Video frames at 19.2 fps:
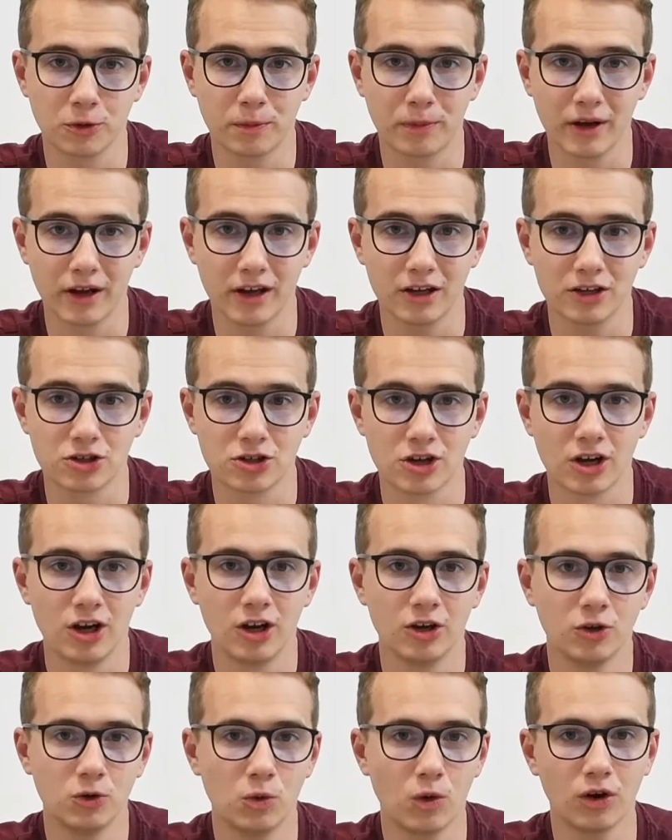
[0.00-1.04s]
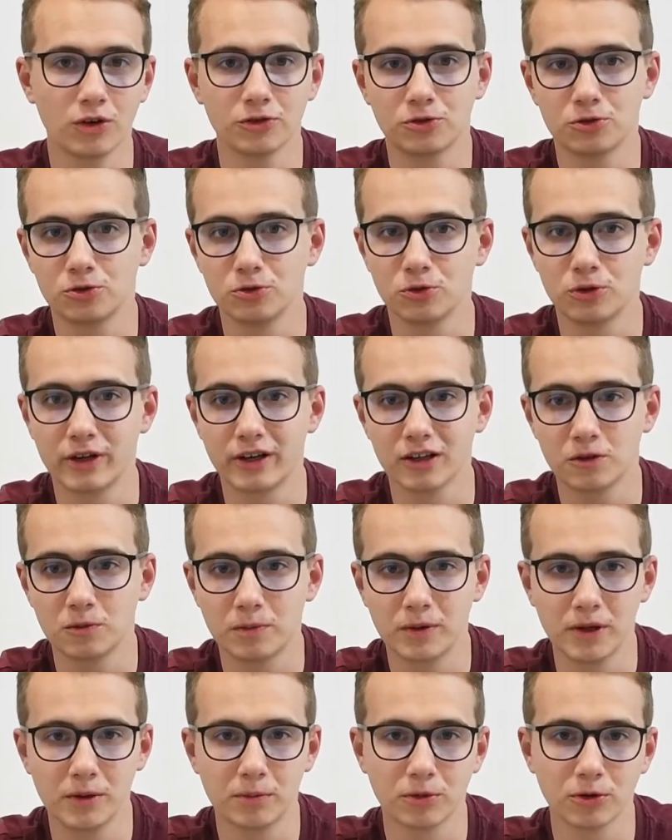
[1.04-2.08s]
page, you want to get
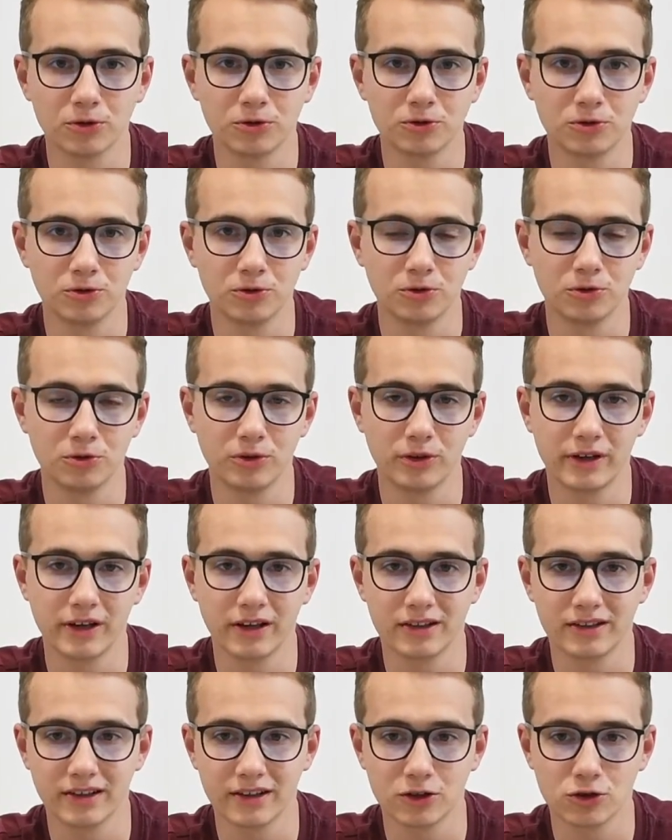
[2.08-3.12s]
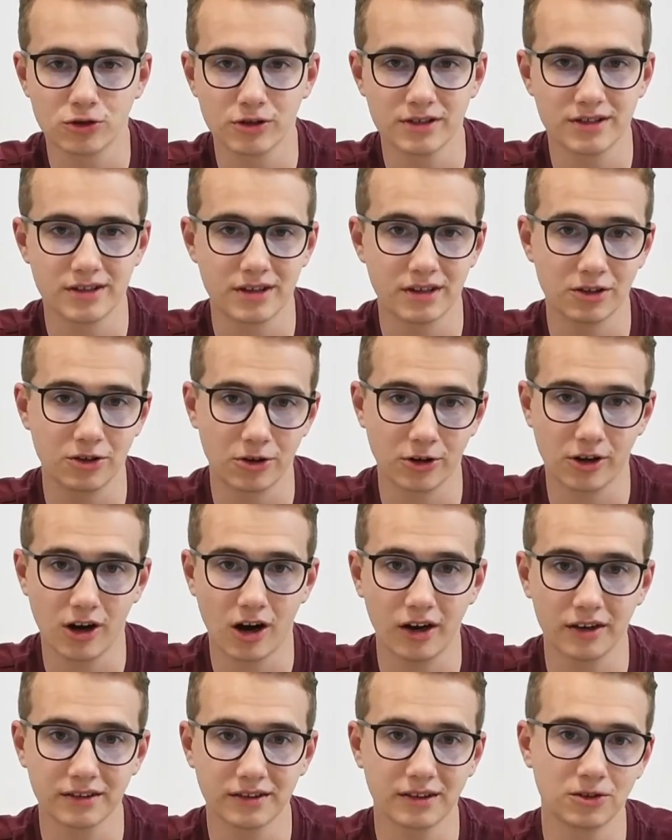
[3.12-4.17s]
people to get interested in your
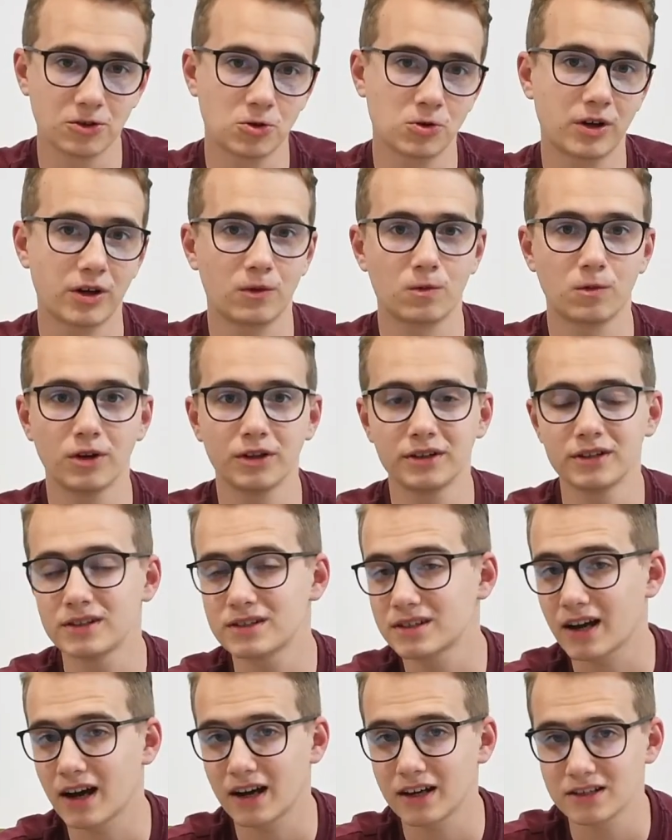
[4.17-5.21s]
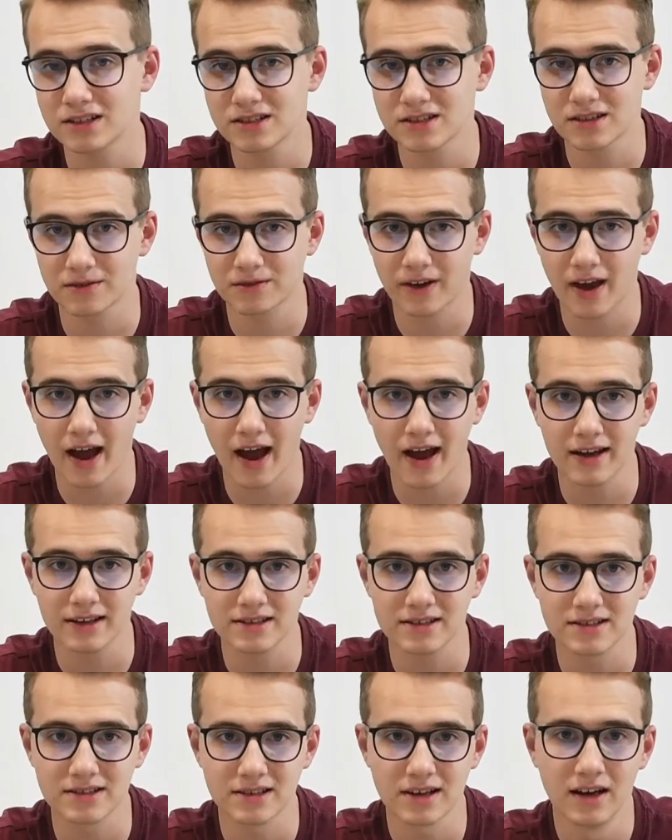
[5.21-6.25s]
content, you can run these kinds of
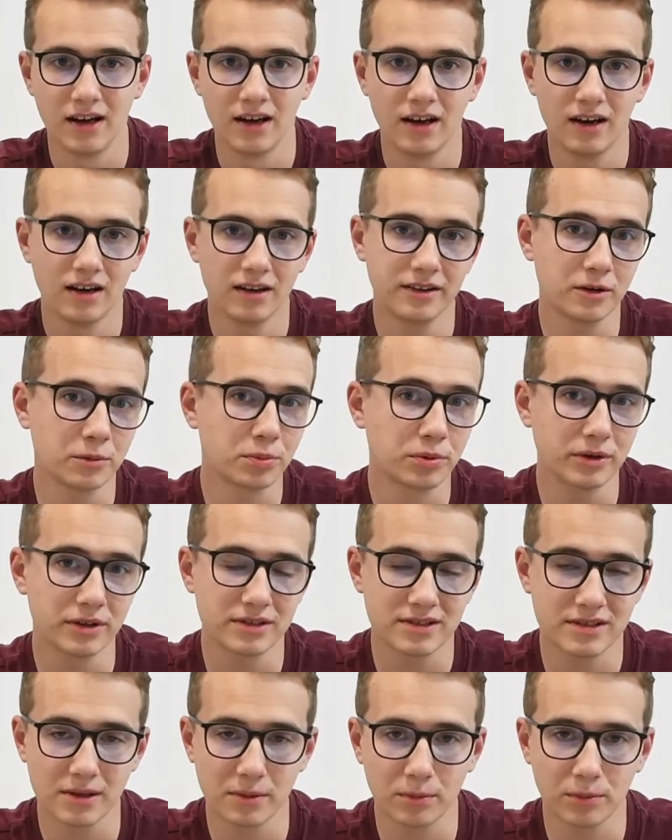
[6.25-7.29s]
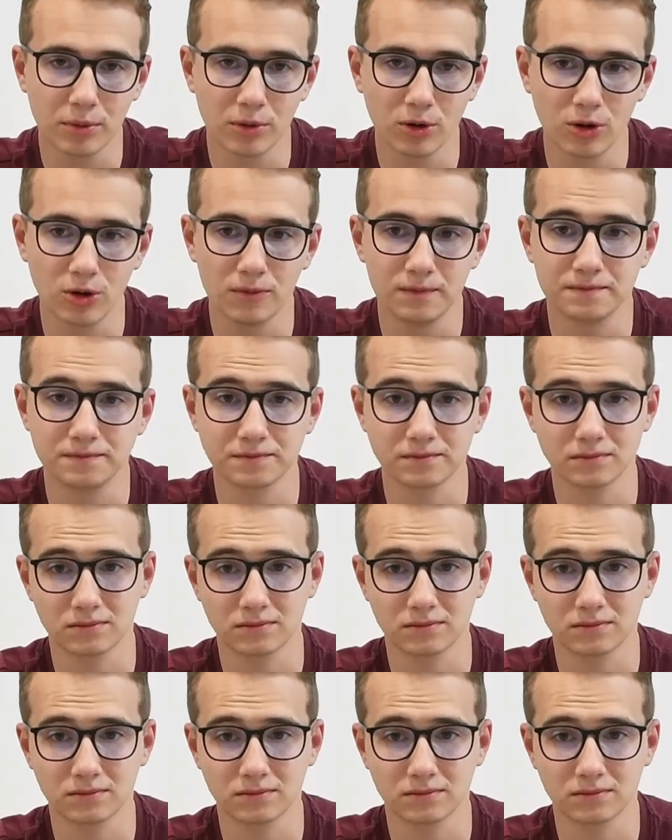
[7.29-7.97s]
ads. They're pretty simple.